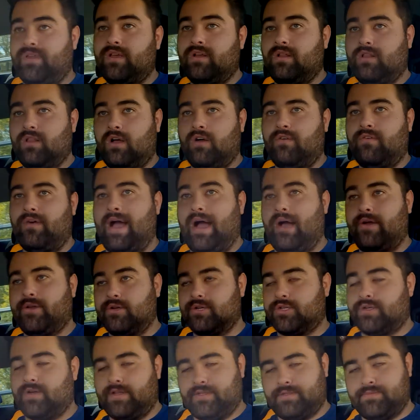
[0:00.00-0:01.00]
feel of how
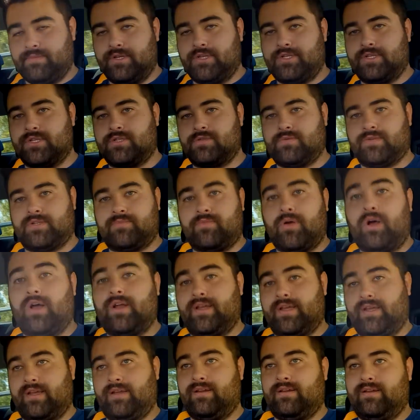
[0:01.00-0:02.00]
your transmission's
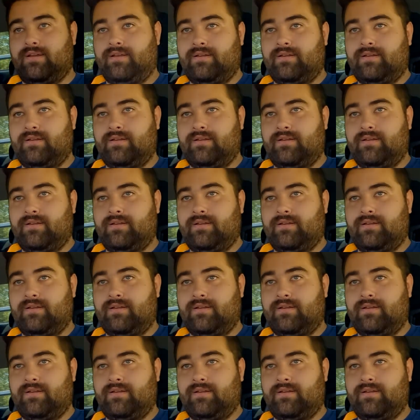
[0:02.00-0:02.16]
responding.